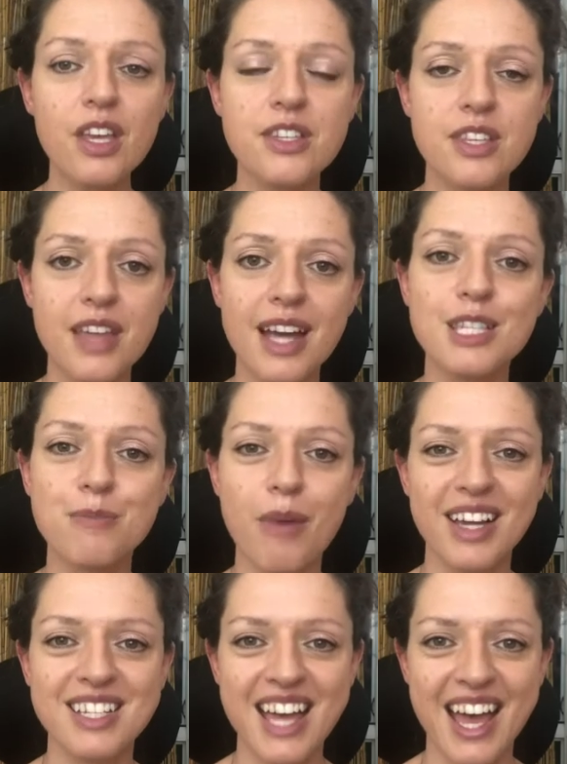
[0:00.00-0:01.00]
So that's
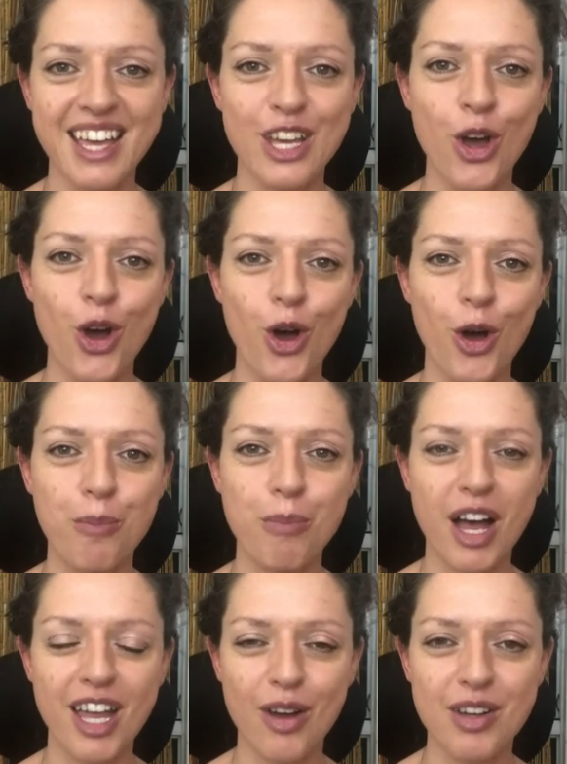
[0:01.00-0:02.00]
my take on
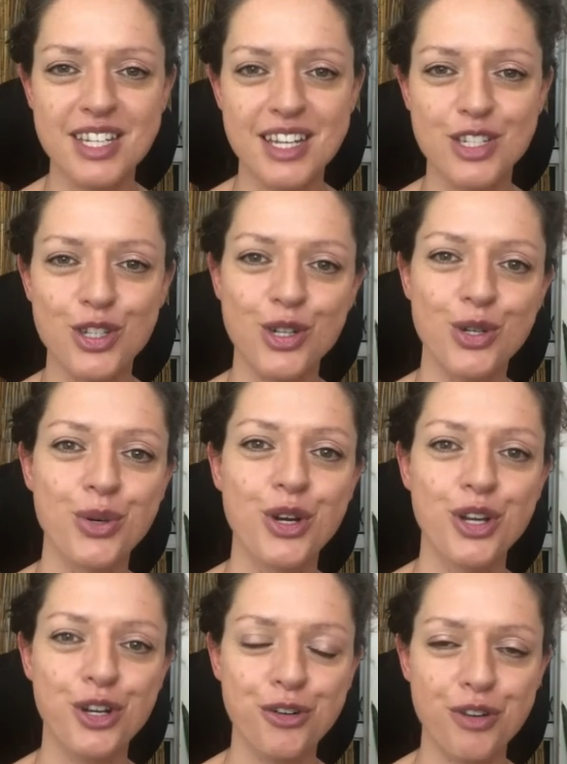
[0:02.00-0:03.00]
bioidentical
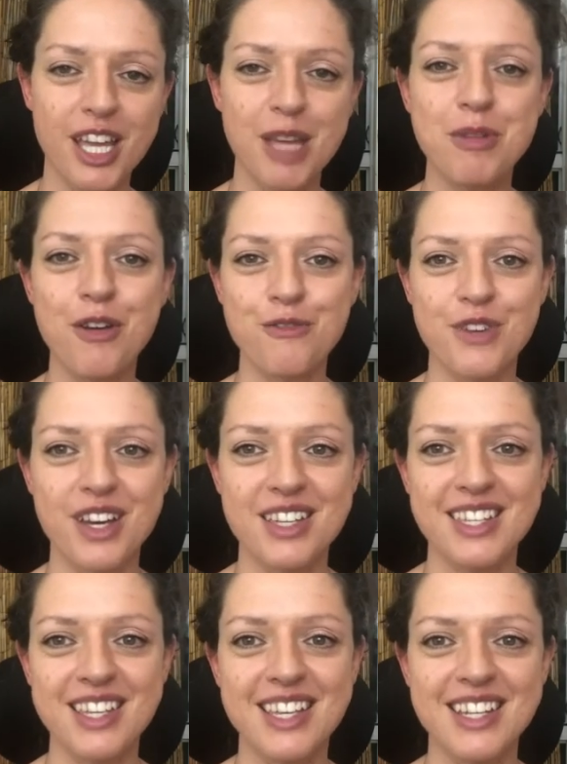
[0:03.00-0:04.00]
cream
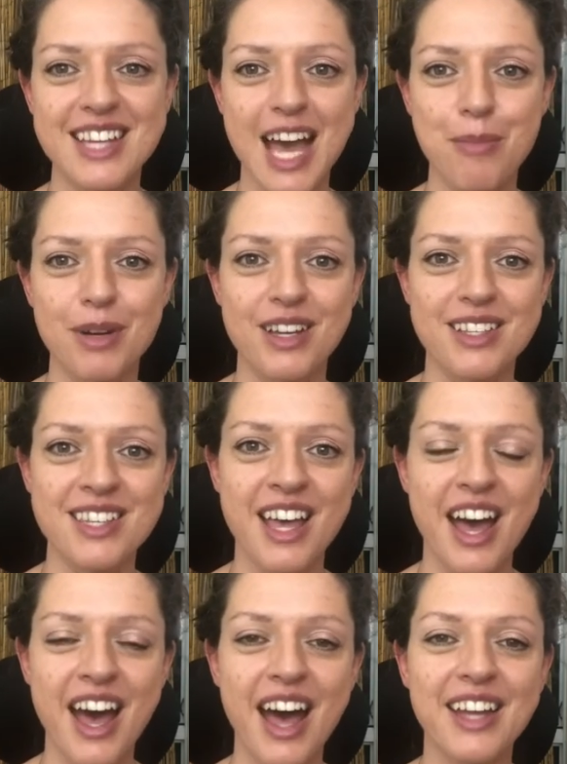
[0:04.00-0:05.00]
versus tablets.
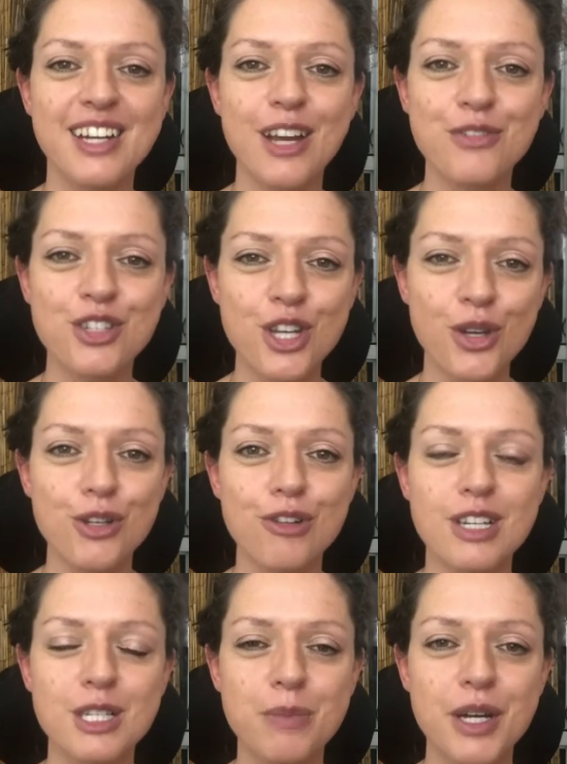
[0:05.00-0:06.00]
I'd love to know your
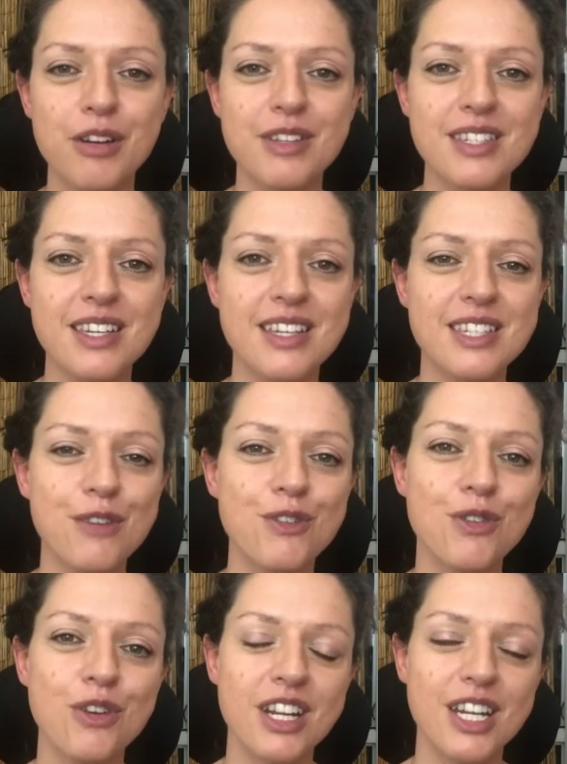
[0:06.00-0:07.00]
experiences. If
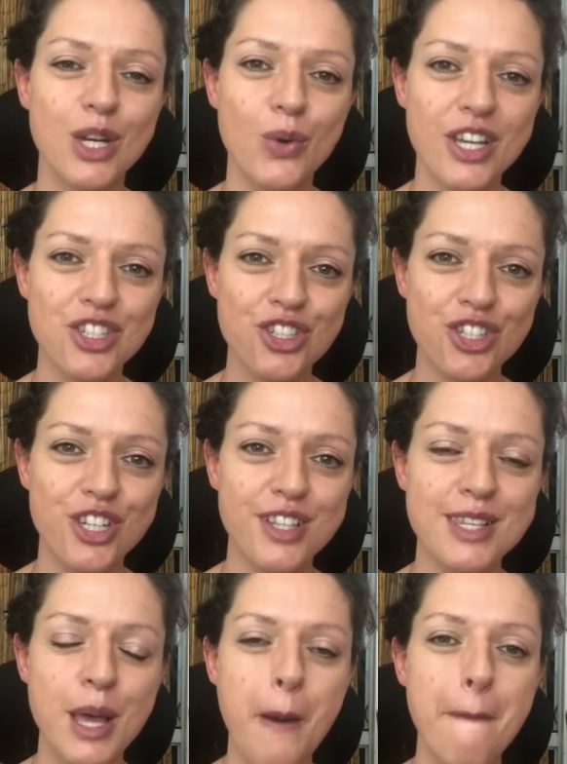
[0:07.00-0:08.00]
you've got any
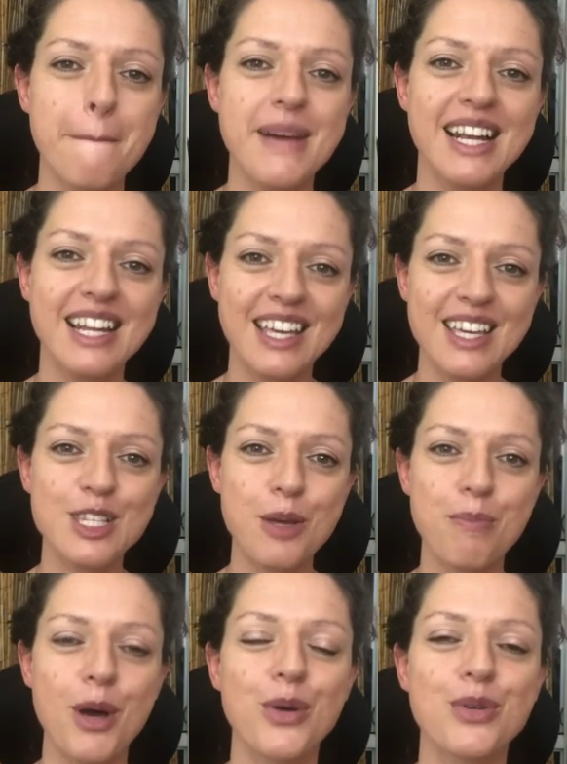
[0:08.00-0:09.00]
questions, please
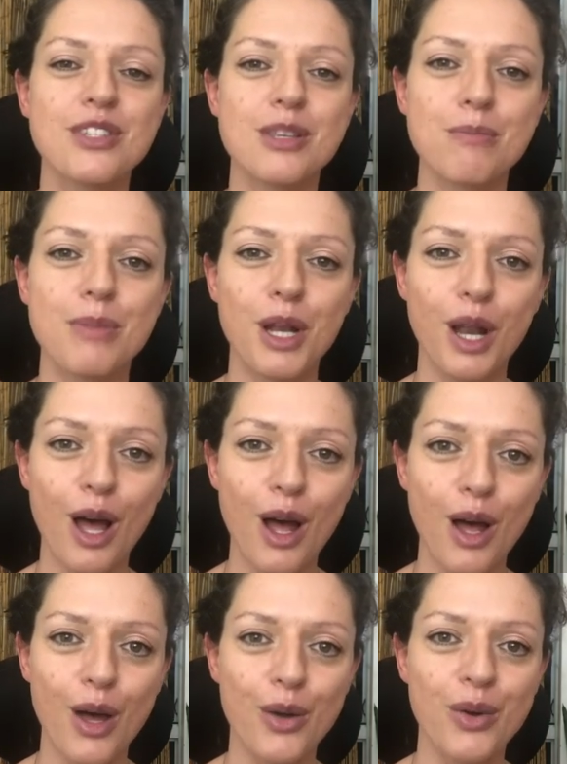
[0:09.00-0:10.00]
post them
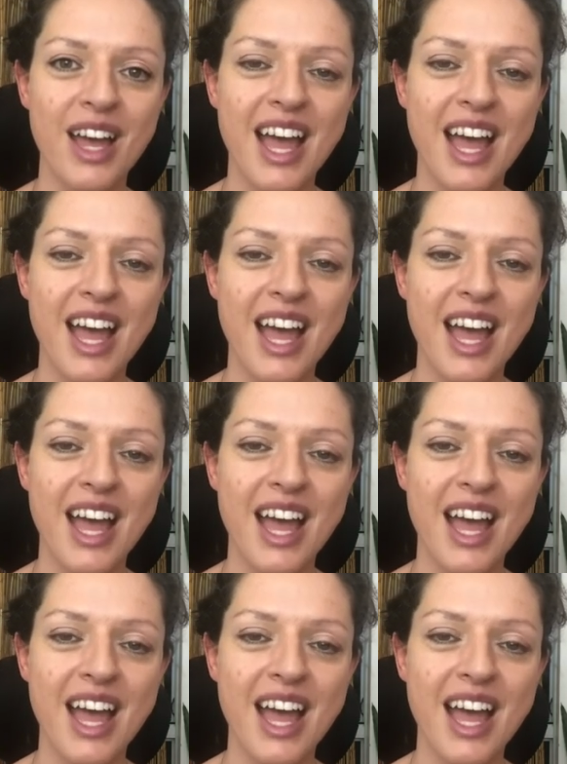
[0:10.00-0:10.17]
below.